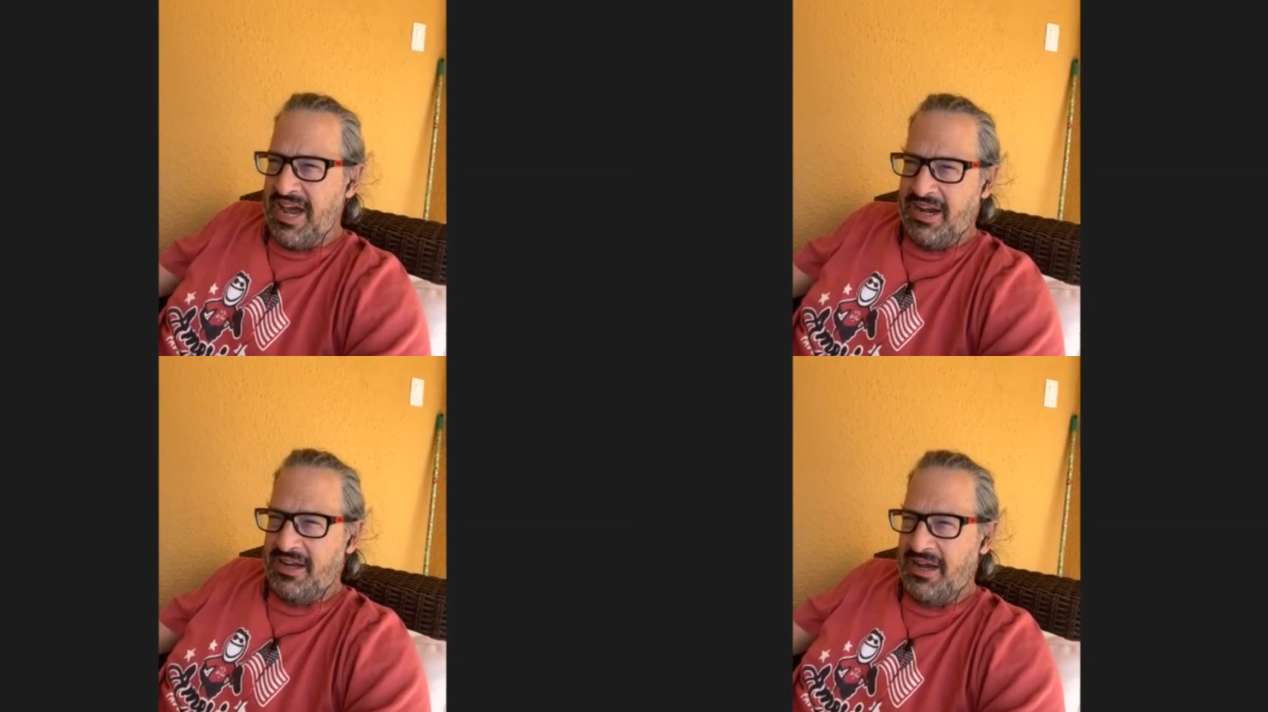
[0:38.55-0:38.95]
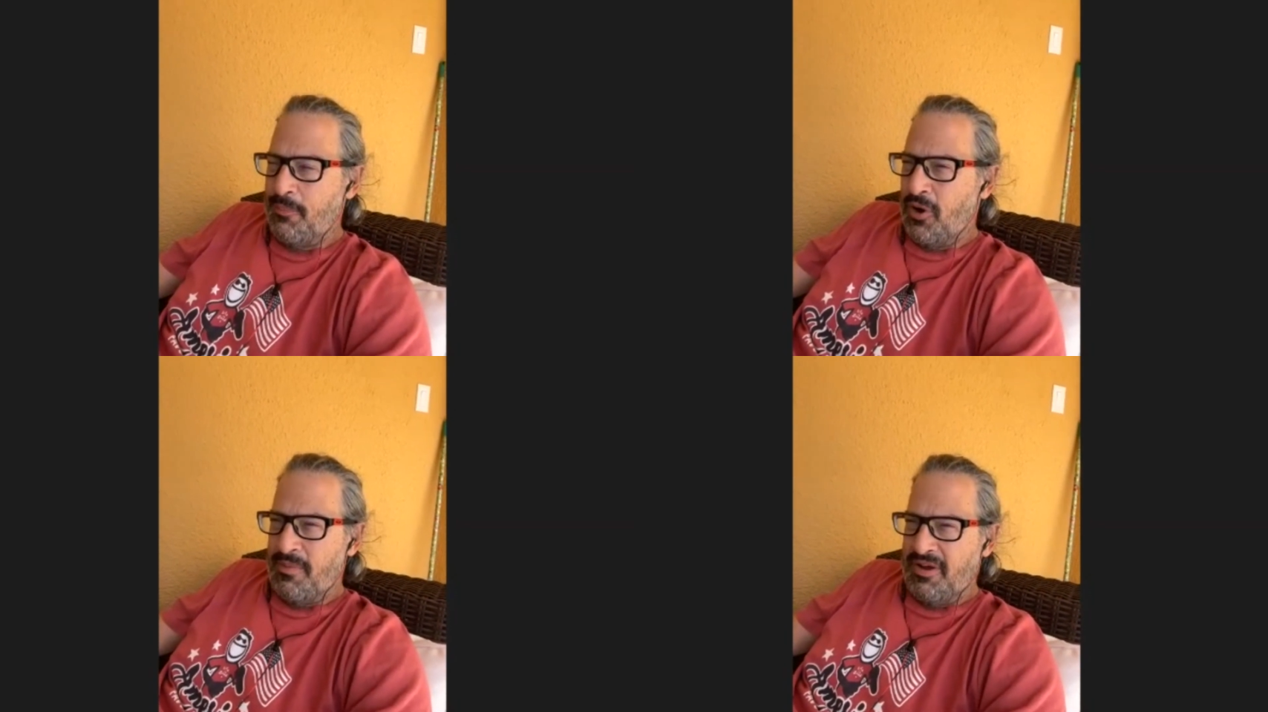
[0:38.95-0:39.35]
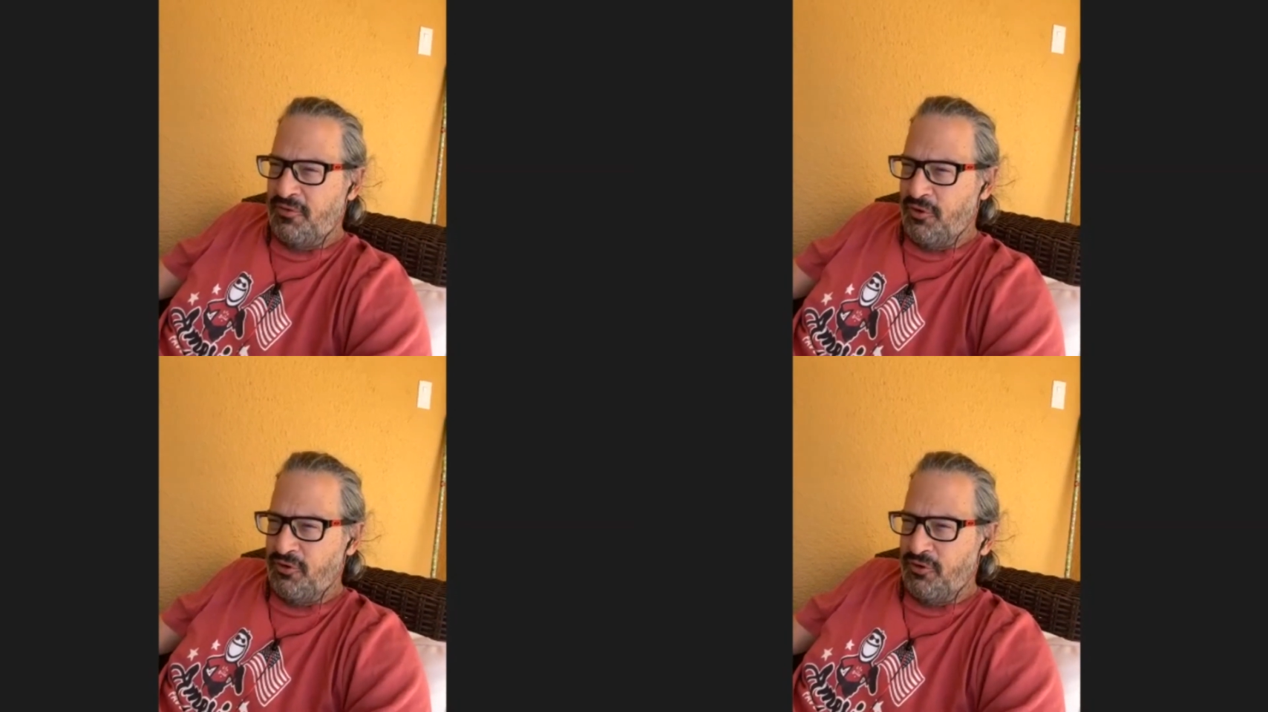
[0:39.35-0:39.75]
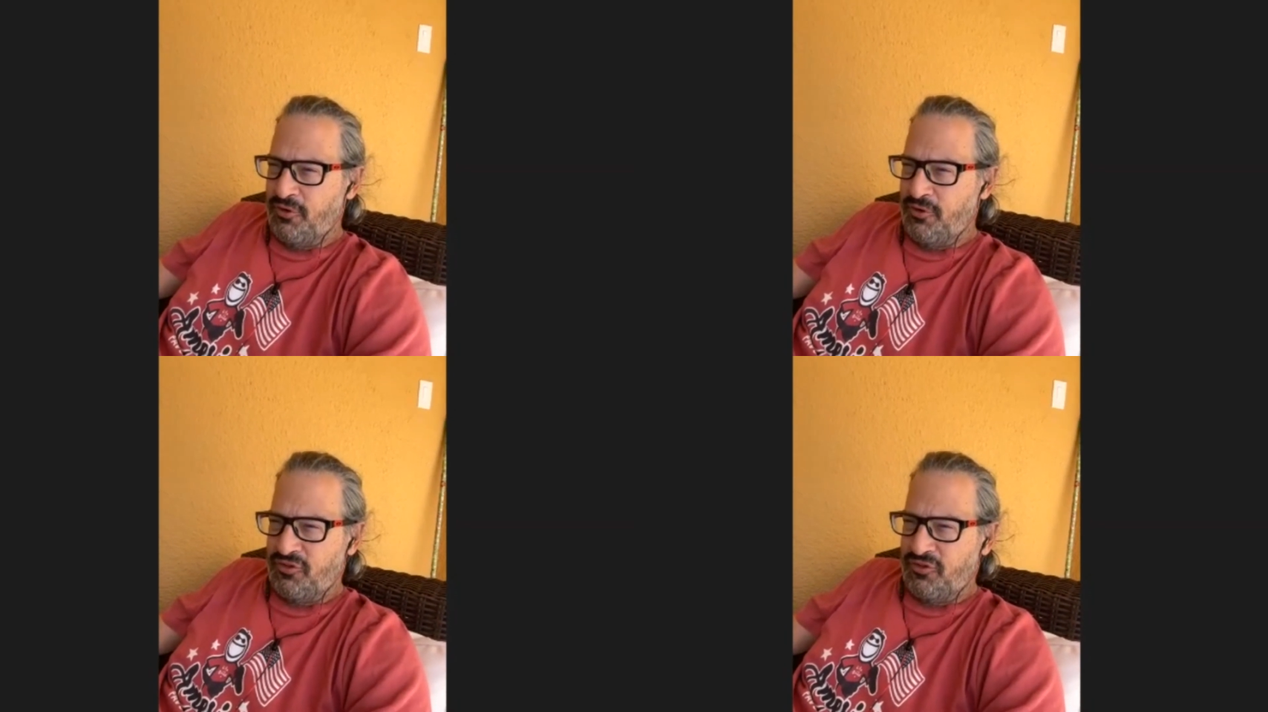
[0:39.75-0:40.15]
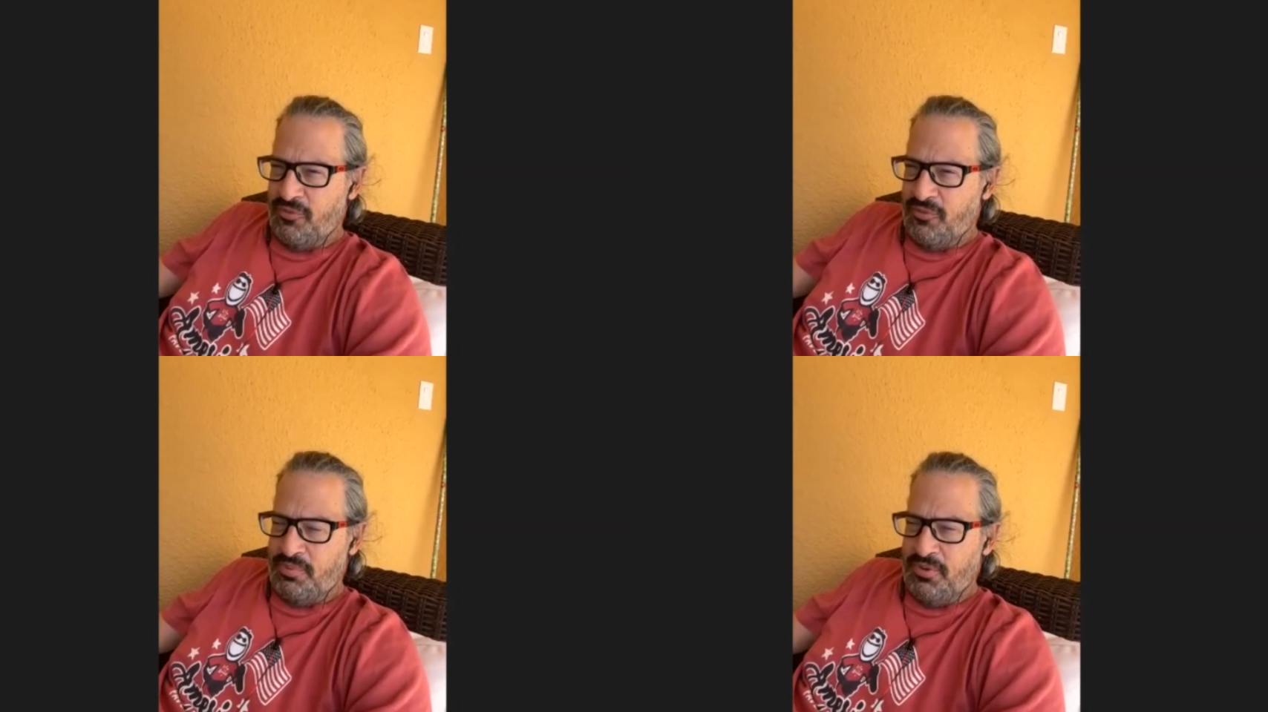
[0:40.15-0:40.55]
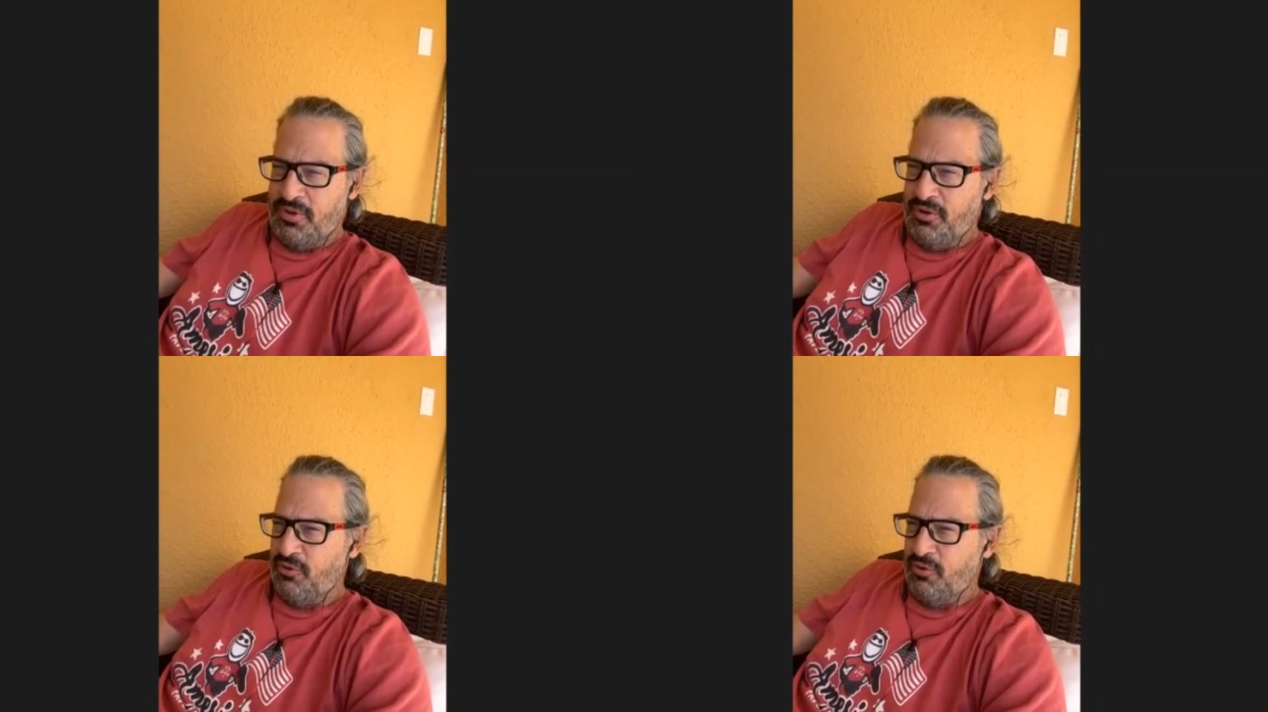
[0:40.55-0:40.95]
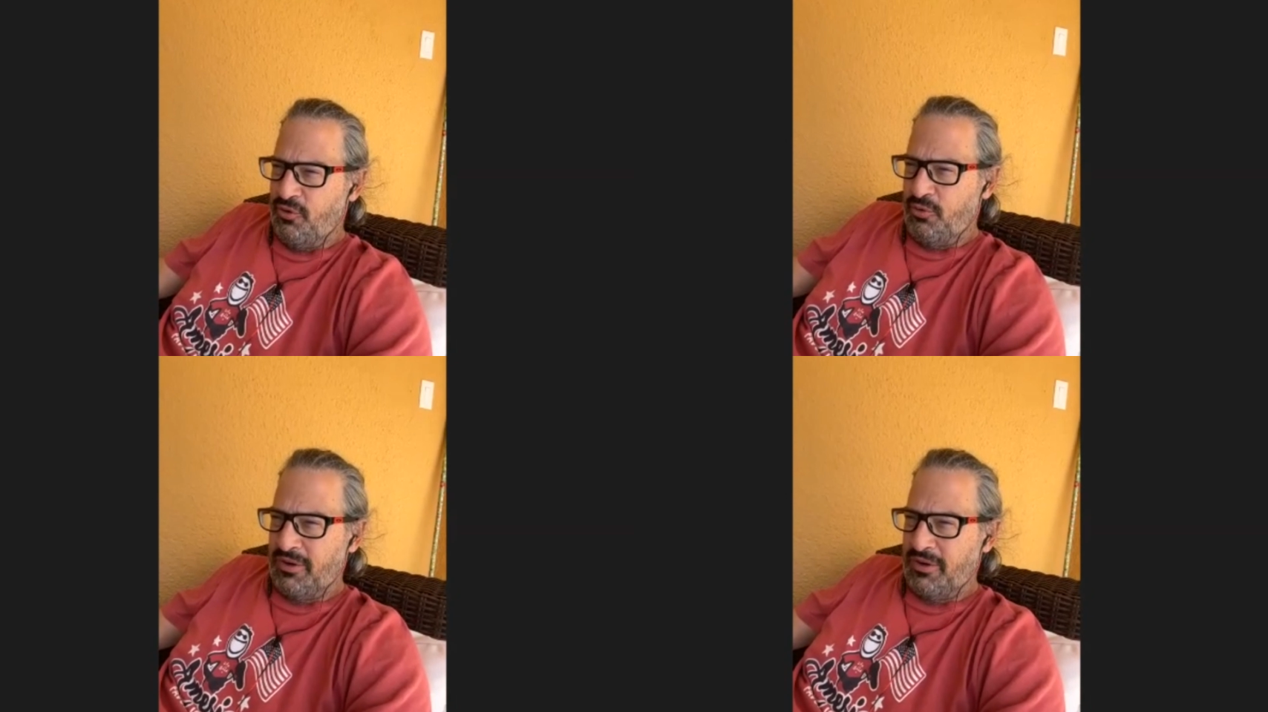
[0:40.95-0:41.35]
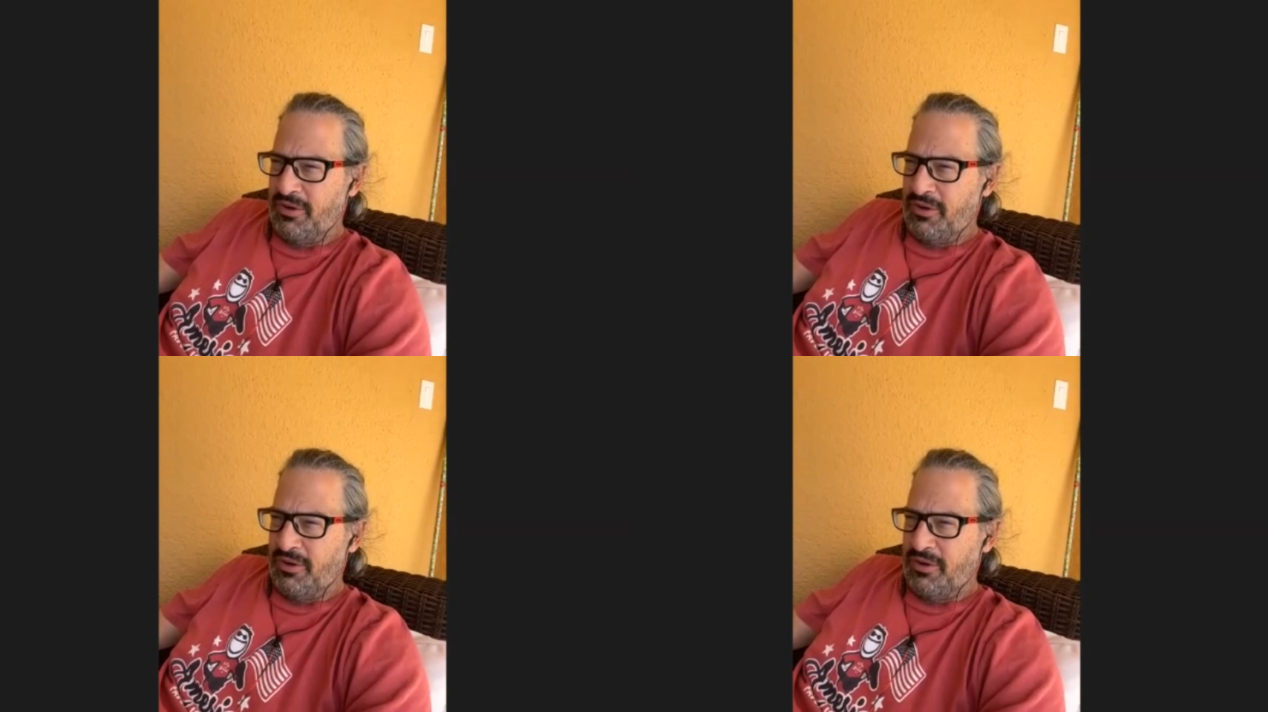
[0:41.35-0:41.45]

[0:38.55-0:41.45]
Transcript: I bought my first computer when I was 16 years old,